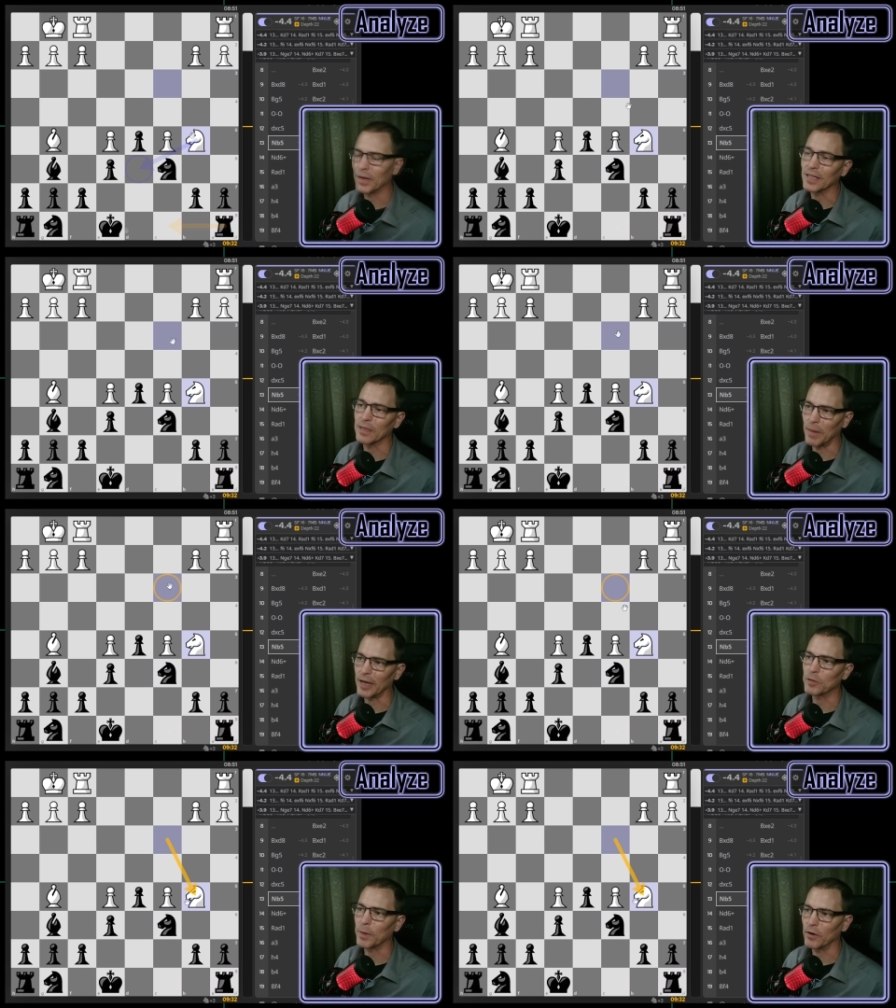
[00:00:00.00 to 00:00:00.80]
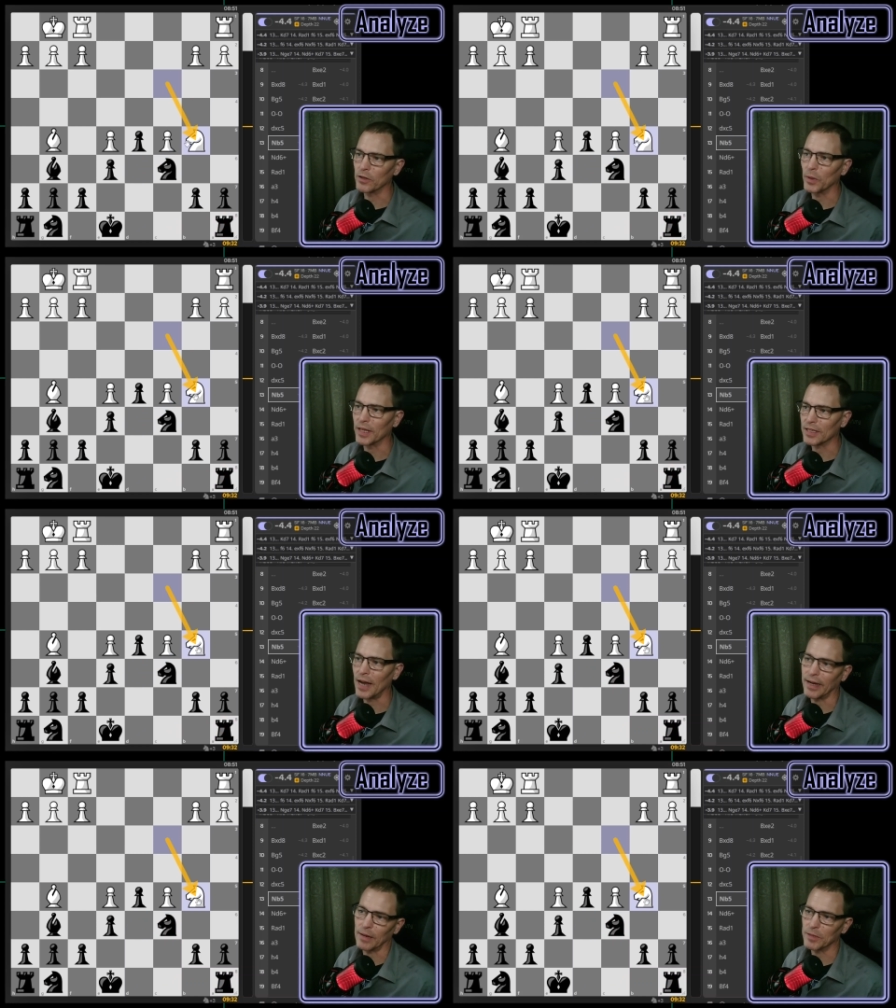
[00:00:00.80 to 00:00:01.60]
Because in my experience, when this
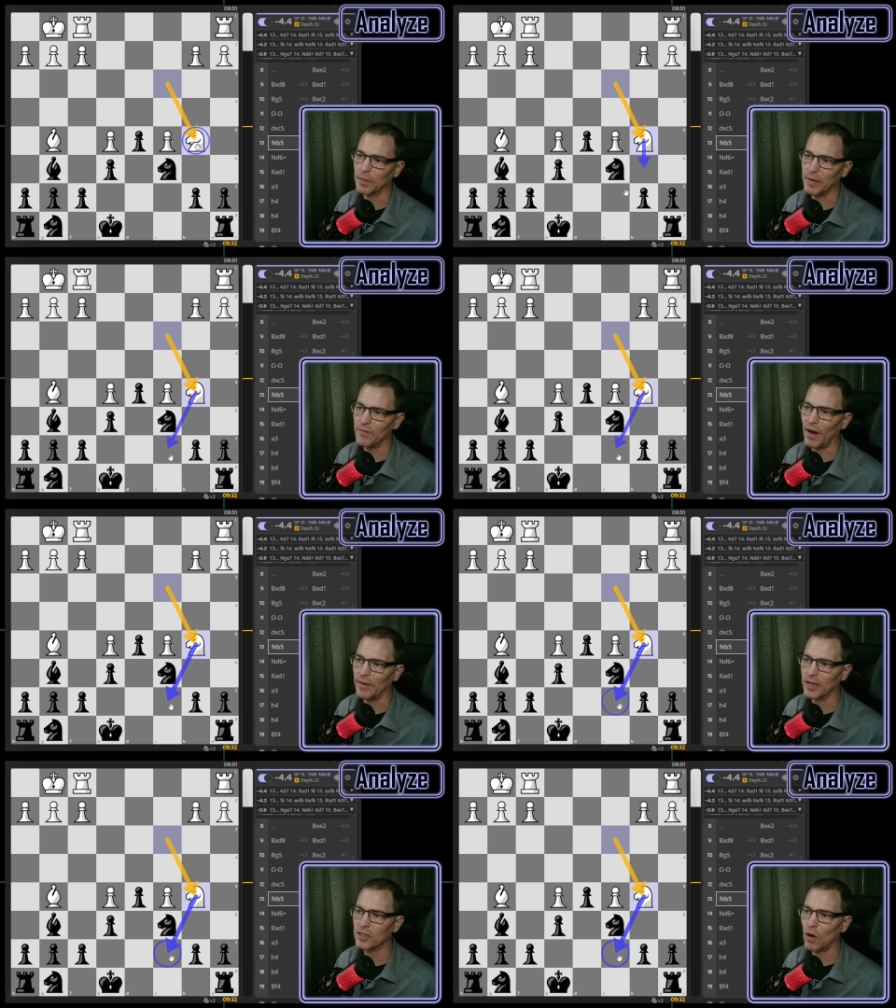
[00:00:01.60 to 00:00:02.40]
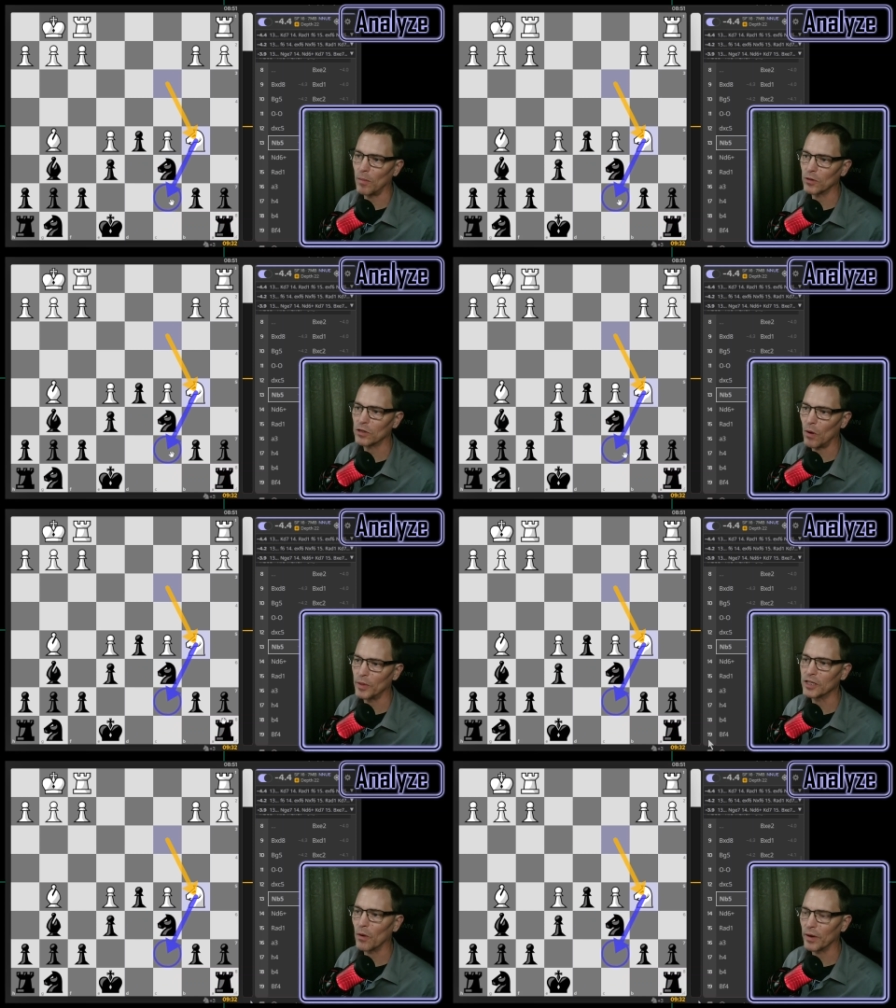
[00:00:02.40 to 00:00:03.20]
knight comes to b5, it's almost
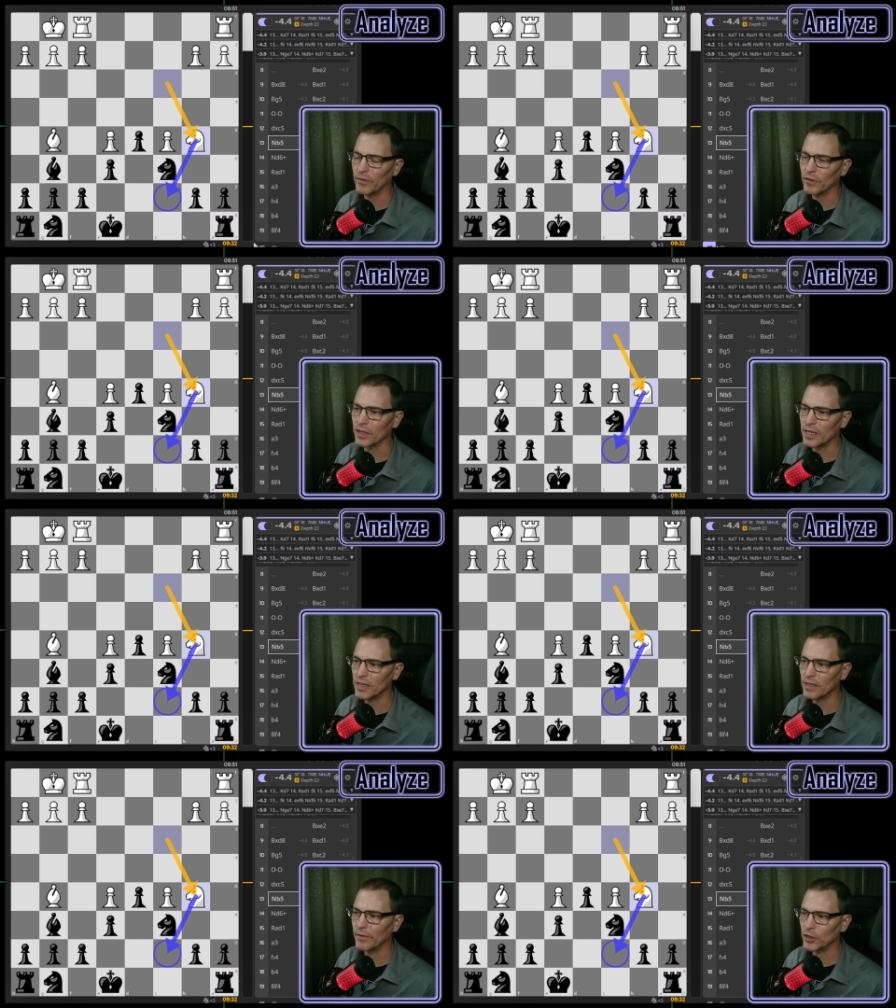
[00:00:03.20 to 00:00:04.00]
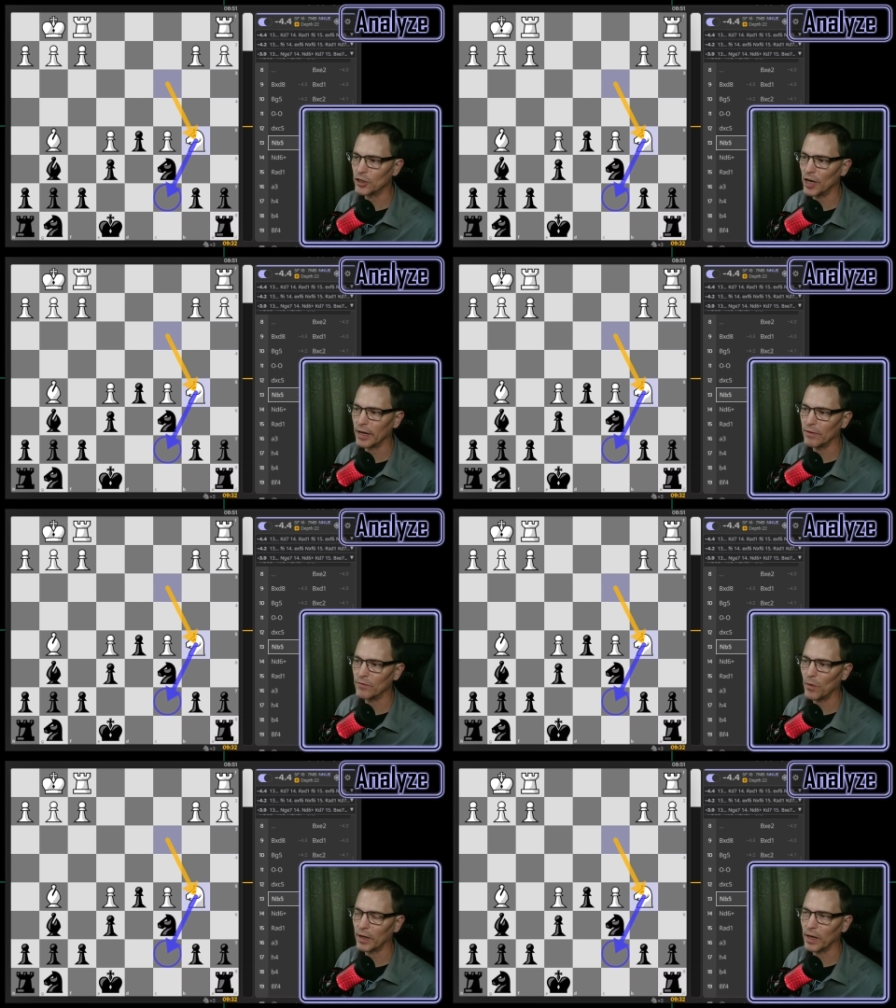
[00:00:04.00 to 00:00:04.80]
always going for the c7 check
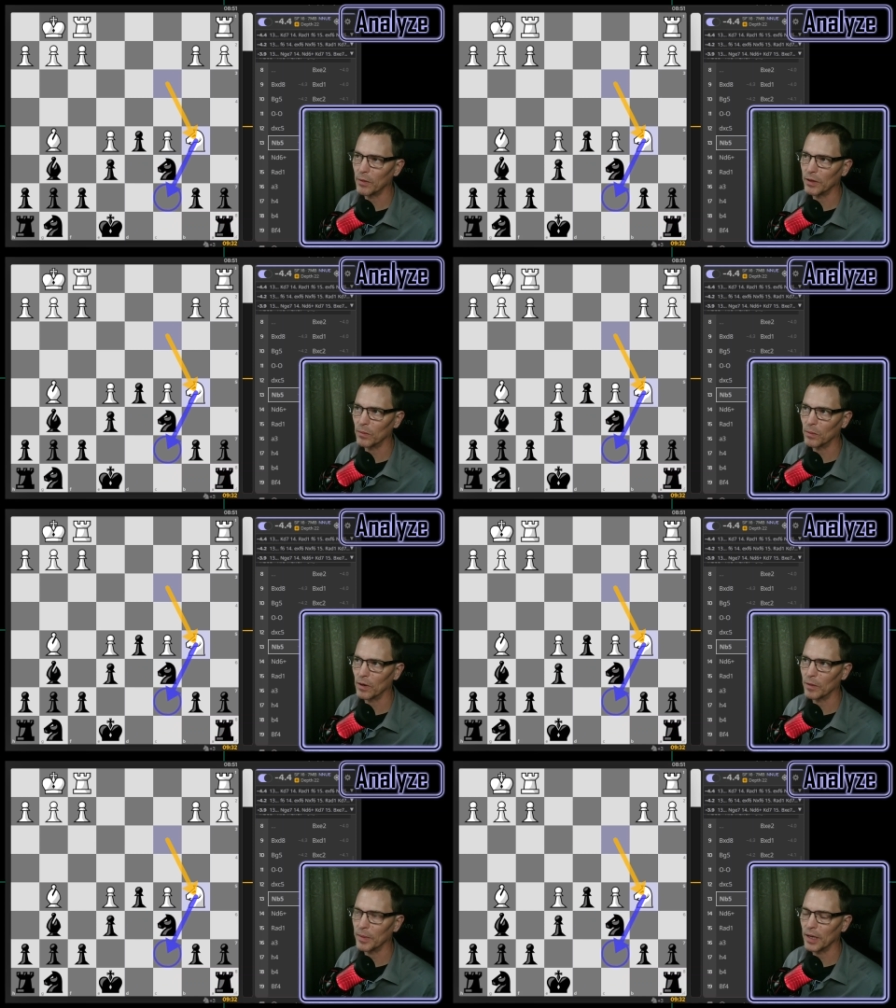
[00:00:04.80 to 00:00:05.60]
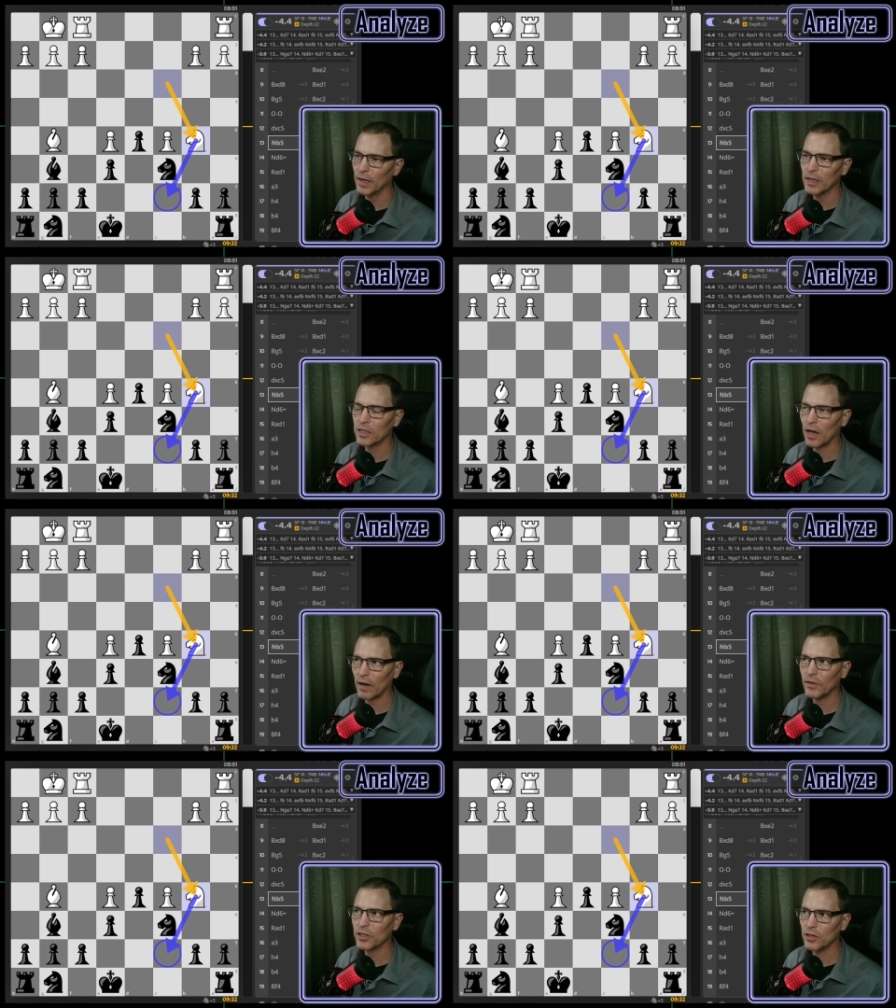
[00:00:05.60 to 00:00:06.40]
and forking with the rook, but
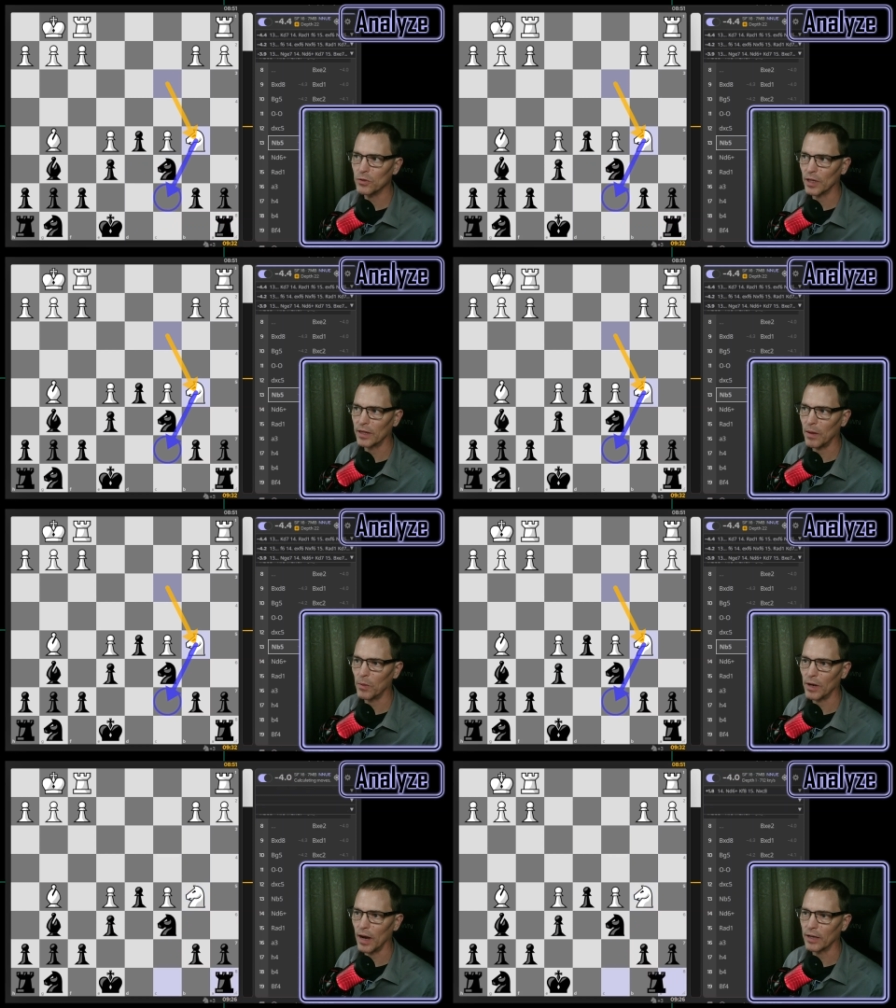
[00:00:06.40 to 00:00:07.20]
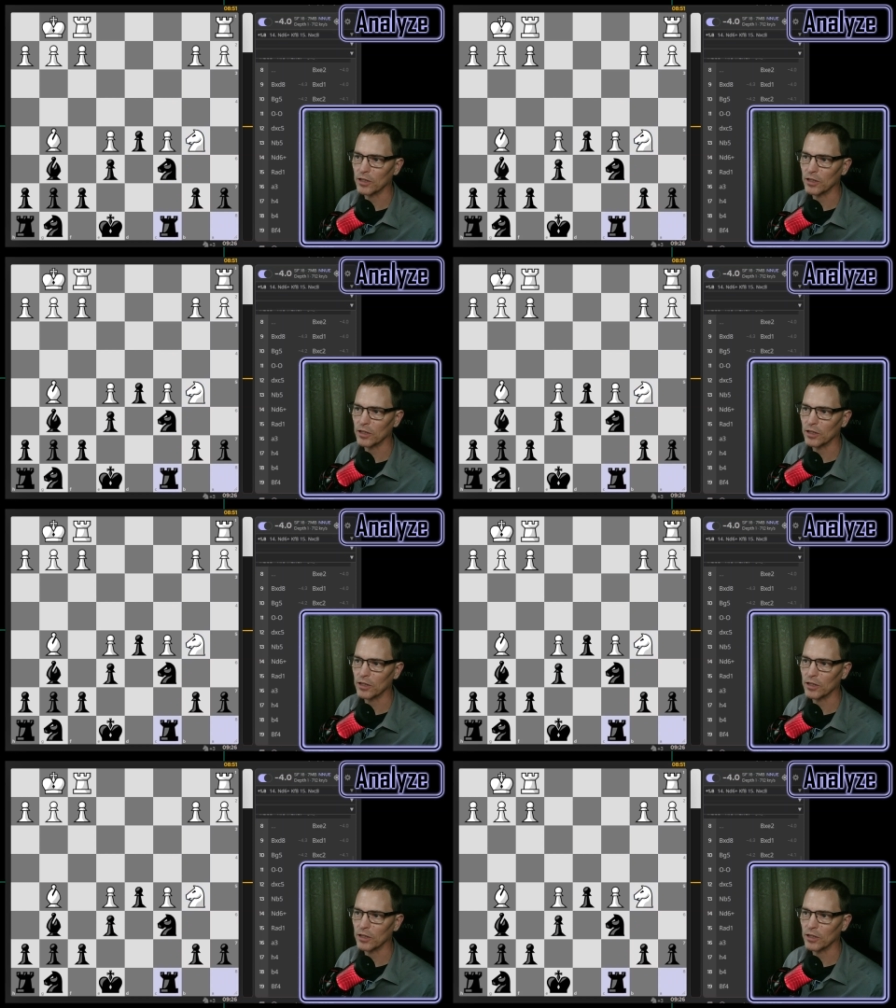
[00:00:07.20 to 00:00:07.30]
Stockfish knew that they were not.